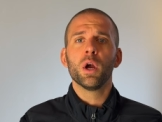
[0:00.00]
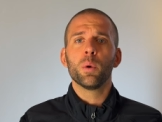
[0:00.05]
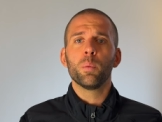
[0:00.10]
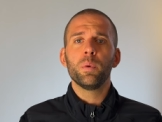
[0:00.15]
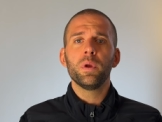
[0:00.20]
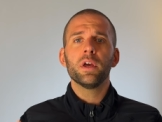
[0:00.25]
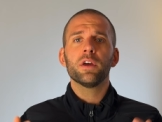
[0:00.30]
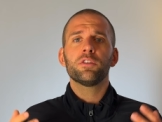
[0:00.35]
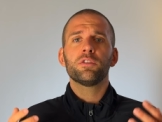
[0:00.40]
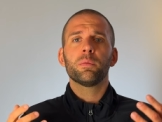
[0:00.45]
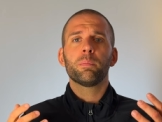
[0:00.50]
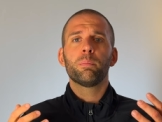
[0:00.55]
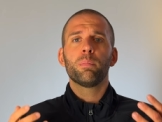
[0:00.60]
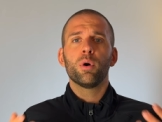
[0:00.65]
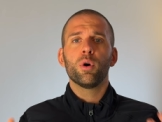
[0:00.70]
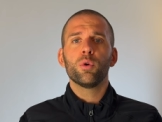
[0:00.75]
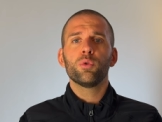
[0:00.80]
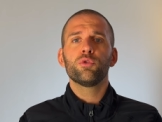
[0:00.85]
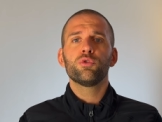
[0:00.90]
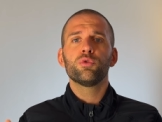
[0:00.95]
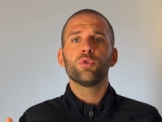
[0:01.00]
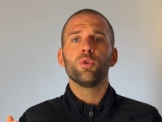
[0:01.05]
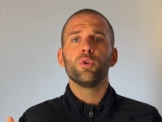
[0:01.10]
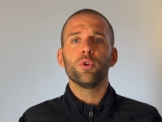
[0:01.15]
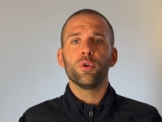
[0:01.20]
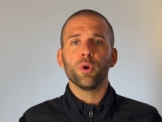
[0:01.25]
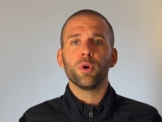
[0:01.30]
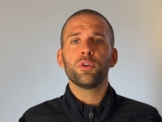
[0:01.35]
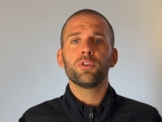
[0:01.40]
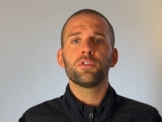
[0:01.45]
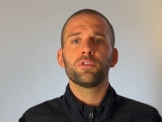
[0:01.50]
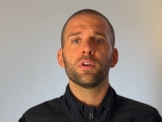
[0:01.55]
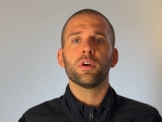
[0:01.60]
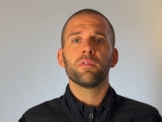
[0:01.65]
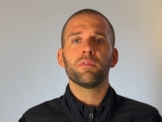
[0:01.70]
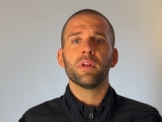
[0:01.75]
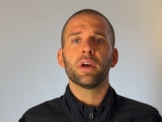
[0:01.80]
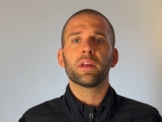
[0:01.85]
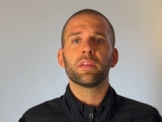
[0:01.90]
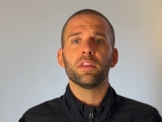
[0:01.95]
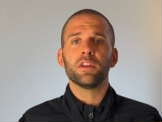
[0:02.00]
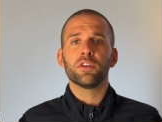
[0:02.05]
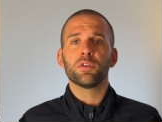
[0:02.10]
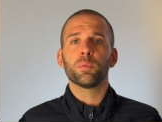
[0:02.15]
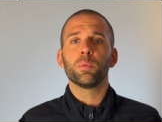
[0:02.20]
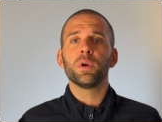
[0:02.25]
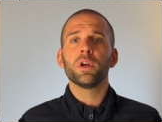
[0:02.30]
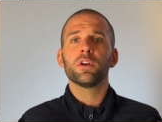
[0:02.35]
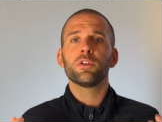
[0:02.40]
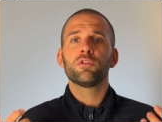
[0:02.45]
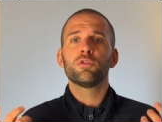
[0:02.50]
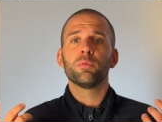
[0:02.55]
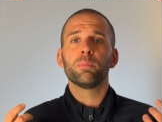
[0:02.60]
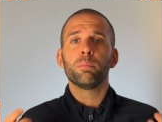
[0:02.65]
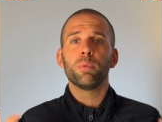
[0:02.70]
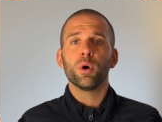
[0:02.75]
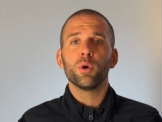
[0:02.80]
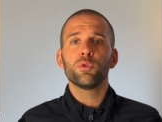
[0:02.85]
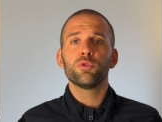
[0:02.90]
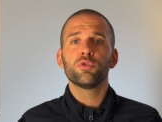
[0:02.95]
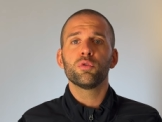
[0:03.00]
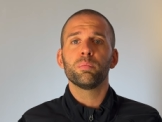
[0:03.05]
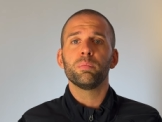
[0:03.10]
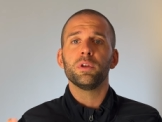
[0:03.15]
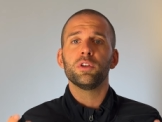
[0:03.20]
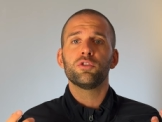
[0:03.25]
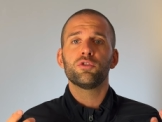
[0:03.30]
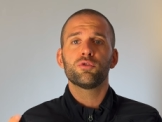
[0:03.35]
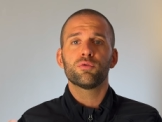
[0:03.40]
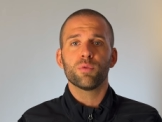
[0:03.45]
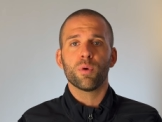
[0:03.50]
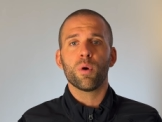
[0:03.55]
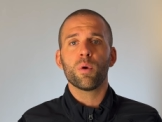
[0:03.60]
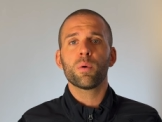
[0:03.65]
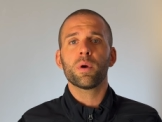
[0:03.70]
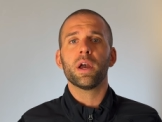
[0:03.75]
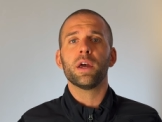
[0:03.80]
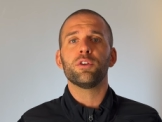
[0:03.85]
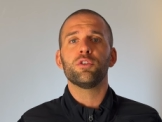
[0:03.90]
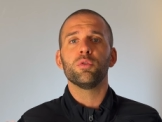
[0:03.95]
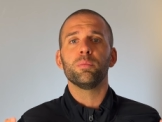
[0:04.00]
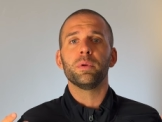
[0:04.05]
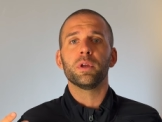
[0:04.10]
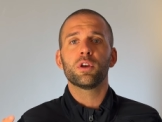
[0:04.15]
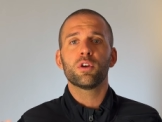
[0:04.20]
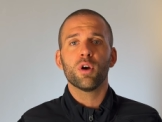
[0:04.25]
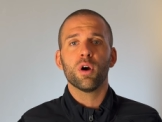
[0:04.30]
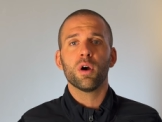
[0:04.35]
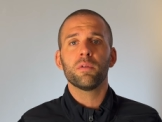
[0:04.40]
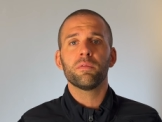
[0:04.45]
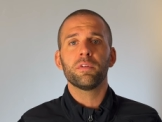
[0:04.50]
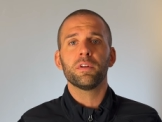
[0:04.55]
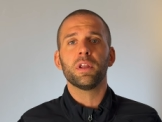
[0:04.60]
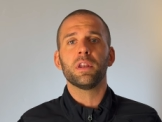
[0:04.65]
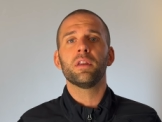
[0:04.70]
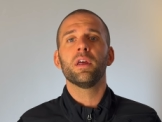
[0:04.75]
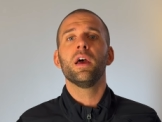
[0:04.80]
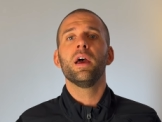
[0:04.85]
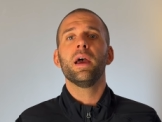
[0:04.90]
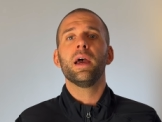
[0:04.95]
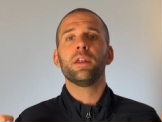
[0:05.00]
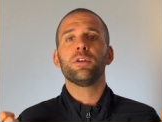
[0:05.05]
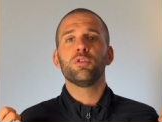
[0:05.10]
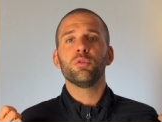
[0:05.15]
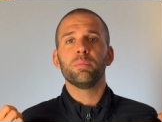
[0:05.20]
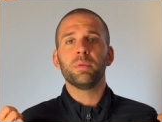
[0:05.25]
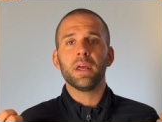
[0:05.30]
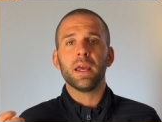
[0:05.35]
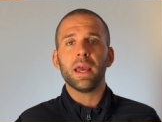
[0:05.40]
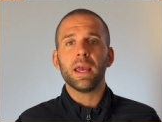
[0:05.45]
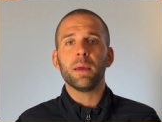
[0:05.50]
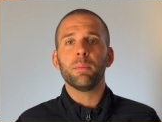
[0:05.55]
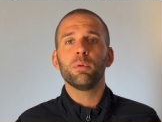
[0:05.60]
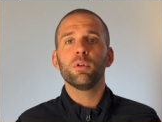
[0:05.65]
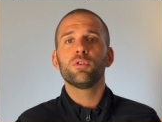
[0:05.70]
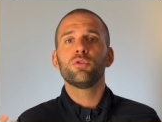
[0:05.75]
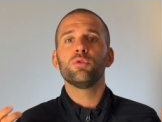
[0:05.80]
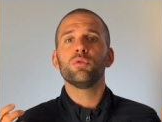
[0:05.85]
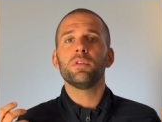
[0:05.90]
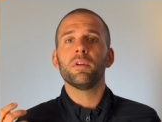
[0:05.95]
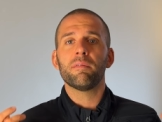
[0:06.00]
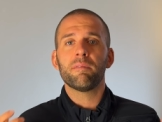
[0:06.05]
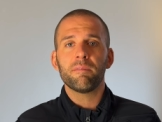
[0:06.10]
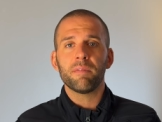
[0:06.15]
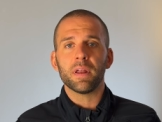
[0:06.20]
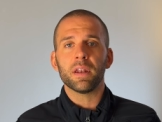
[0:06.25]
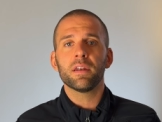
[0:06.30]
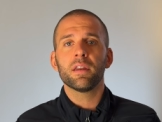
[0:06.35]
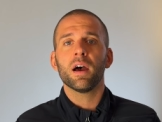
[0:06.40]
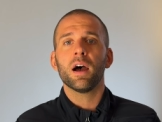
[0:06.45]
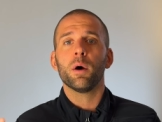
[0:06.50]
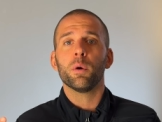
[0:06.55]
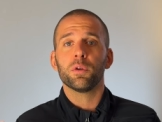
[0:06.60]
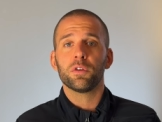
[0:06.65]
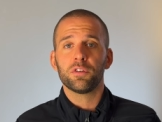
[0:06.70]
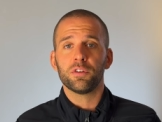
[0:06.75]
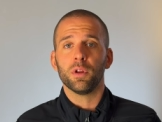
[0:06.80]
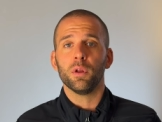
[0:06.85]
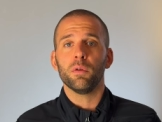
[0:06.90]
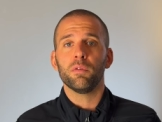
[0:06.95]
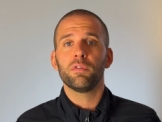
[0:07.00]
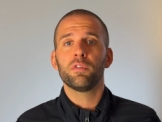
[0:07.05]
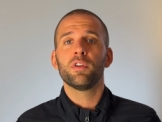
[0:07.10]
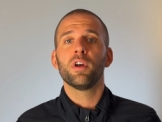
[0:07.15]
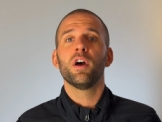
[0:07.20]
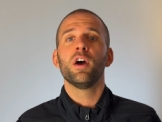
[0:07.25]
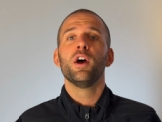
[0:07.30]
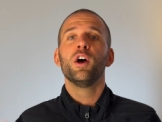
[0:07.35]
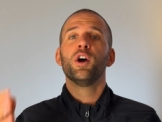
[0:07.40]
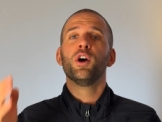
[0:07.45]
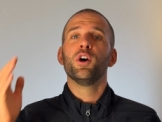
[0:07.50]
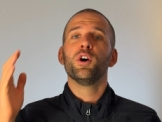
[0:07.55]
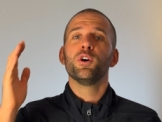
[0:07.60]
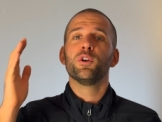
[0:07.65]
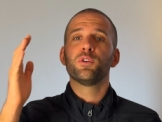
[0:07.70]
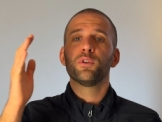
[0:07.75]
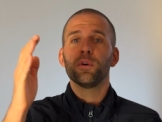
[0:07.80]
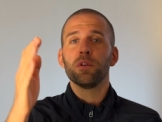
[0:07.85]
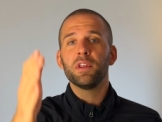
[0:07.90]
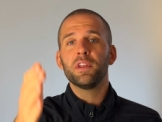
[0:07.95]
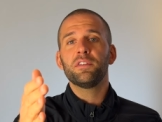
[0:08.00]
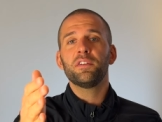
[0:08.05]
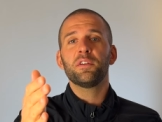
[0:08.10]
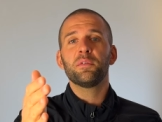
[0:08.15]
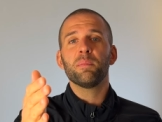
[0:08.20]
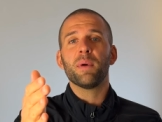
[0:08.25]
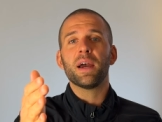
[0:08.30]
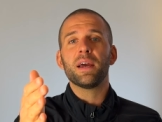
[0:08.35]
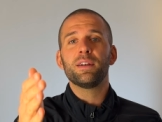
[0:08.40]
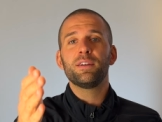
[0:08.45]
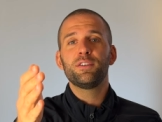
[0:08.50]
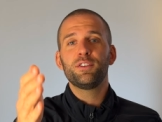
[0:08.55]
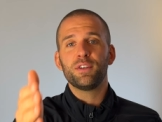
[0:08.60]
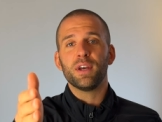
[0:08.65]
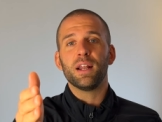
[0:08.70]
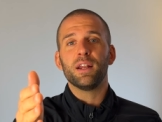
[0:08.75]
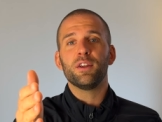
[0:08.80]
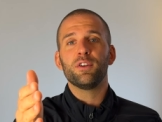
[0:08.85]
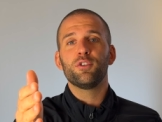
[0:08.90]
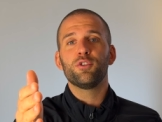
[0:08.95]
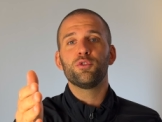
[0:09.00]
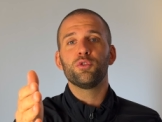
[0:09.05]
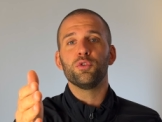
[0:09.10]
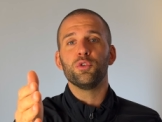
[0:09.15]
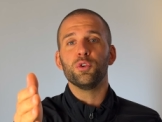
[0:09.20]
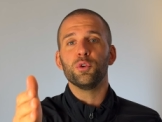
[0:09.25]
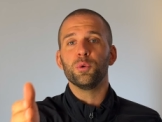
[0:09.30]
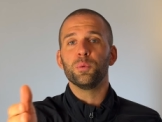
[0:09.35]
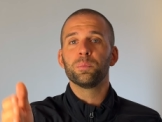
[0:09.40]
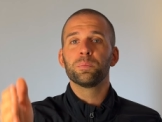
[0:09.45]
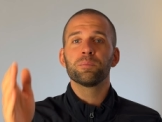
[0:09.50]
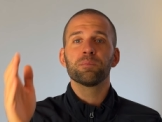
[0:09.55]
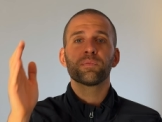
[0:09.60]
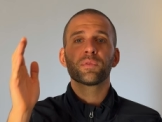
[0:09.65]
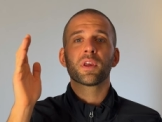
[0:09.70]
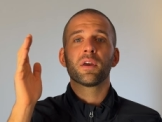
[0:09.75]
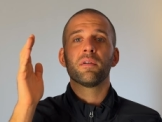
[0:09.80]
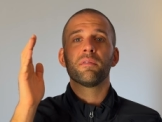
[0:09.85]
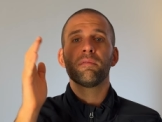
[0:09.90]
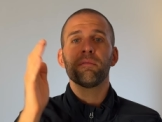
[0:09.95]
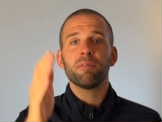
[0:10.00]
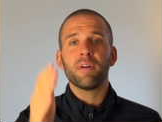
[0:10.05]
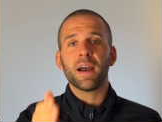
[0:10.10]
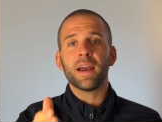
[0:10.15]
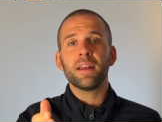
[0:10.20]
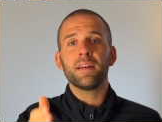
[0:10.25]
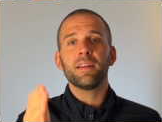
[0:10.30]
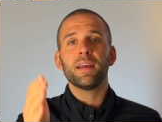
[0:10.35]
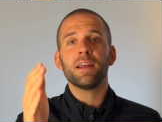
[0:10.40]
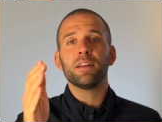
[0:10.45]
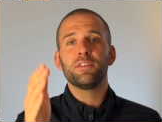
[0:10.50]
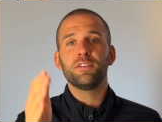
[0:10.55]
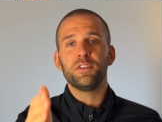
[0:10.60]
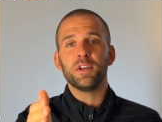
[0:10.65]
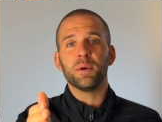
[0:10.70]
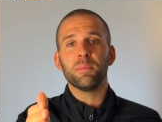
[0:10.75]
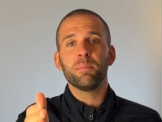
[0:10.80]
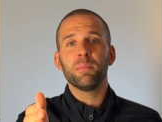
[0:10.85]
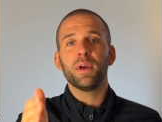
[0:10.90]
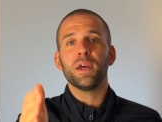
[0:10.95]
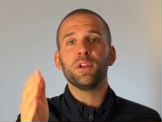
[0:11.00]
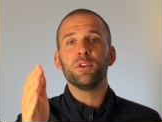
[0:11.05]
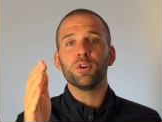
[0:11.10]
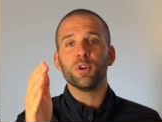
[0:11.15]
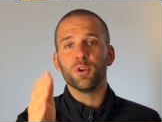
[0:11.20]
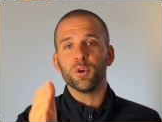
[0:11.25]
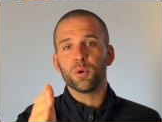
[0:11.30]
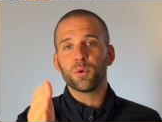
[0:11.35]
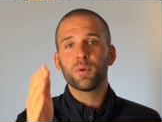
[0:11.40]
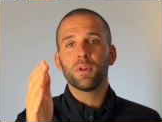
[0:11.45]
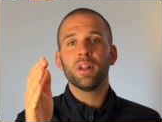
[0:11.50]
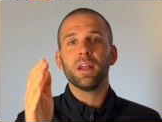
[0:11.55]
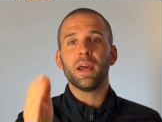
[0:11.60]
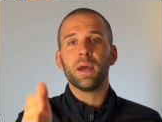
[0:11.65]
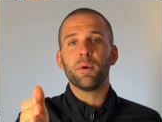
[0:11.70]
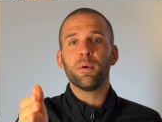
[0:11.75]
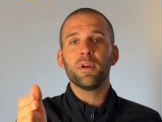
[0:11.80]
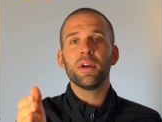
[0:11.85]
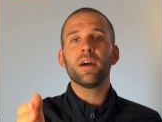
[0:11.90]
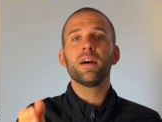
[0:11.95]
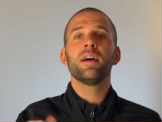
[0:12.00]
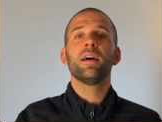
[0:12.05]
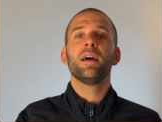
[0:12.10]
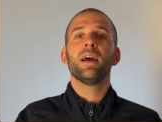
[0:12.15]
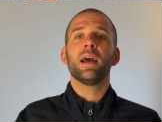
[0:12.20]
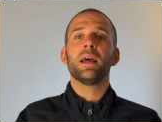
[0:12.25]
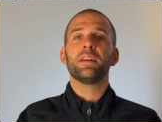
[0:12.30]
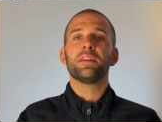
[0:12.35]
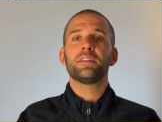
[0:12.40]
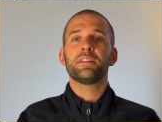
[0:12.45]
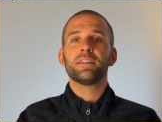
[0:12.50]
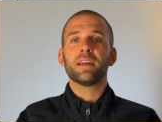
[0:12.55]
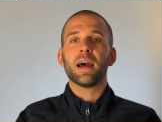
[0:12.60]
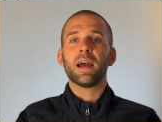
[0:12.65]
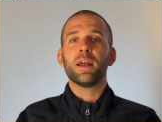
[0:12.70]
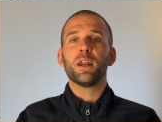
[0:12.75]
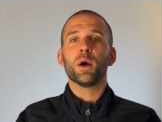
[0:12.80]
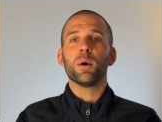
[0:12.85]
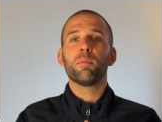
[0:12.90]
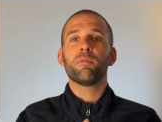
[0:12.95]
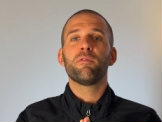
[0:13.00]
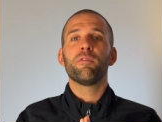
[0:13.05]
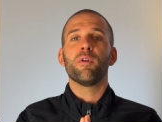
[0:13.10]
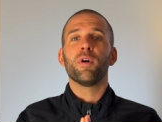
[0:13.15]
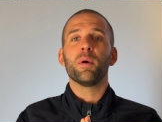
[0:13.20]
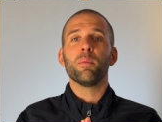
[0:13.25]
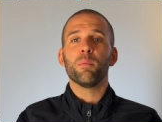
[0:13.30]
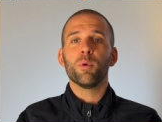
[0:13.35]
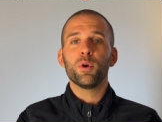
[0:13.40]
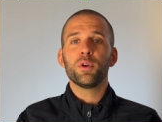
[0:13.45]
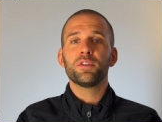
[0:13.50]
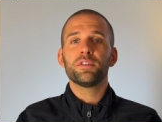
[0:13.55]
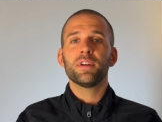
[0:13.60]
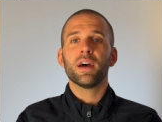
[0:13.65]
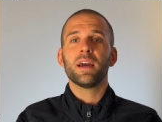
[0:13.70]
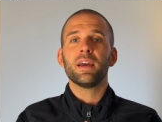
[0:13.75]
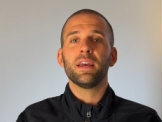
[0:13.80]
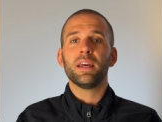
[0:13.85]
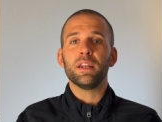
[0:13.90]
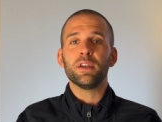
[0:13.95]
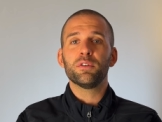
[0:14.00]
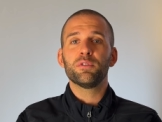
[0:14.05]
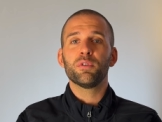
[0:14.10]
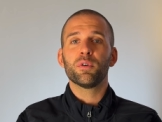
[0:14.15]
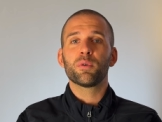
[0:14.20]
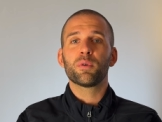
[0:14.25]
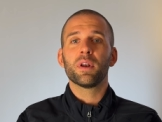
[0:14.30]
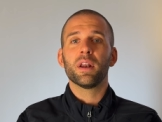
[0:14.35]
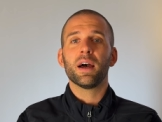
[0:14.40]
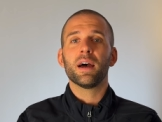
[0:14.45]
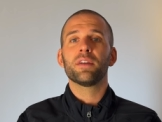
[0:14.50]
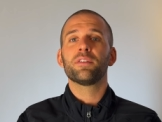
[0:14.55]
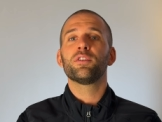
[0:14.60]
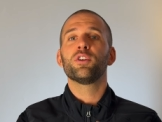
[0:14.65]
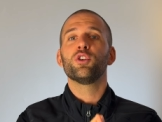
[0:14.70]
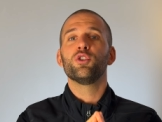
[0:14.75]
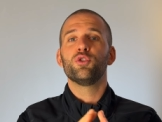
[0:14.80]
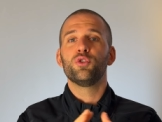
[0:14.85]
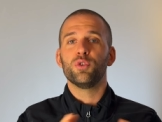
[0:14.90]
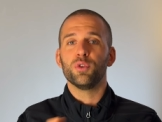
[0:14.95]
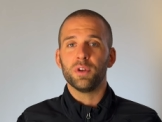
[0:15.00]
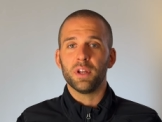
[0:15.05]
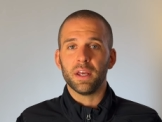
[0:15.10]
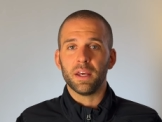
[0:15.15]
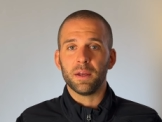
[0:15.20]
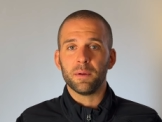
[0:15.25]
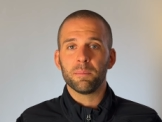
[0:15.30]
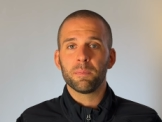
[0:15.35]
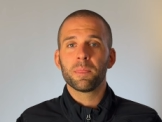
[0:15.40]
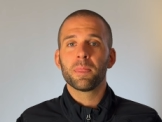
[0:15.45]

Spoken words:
We are supposed to learn stuff like this. We are supposed to be strong and to be confident and to be able to defend ourselves. So this is my challenge to you. Find a gym in your local area and sign up for a Muay Thai intro class today.